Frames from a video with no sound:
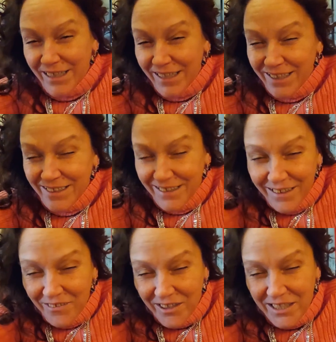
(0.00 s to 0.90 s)
and
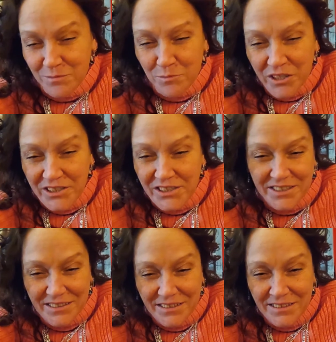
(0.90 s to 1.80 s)
now I got the munchies.